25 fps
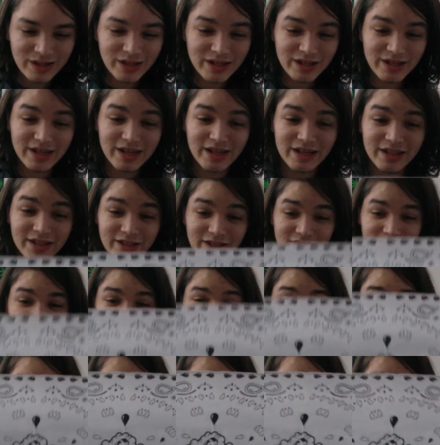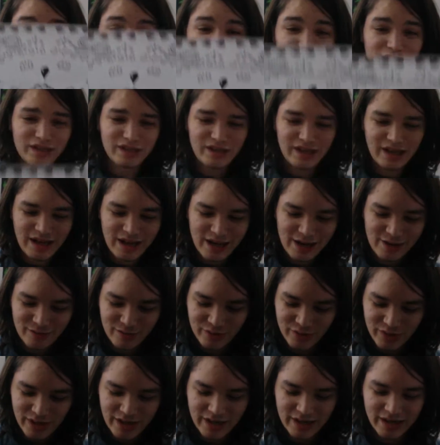Yeah, this is a fucking dab
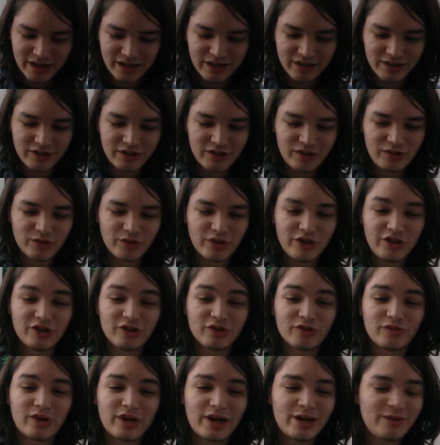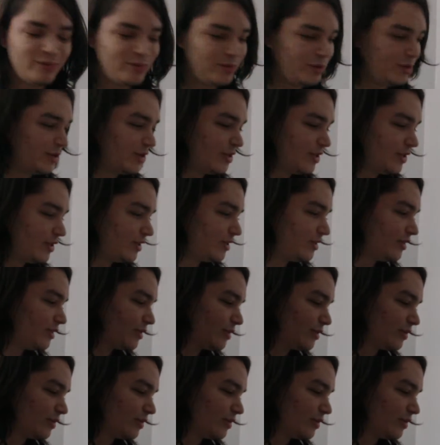rag, dude, where you can wipe your